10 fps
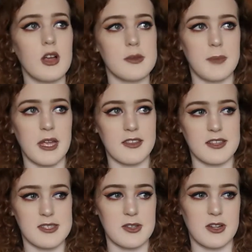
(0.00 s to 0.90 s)
a bathing
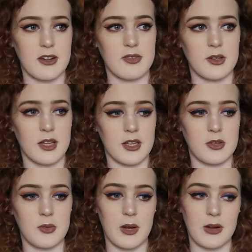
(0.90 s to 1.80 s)
suit that I feel like
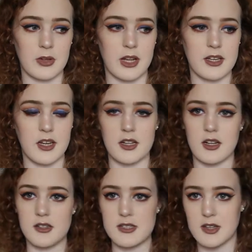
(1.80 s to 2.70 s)
you'd wear on like a
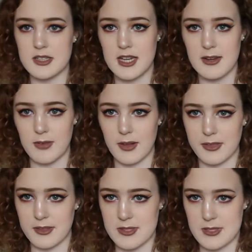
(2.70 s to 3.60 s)
girl's holiday rather
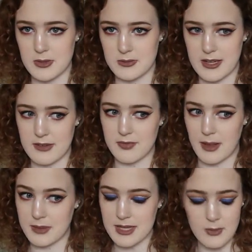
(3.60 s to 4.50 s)
than a sort of like
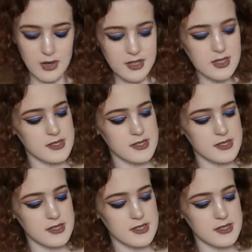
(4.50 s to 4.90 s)
family one.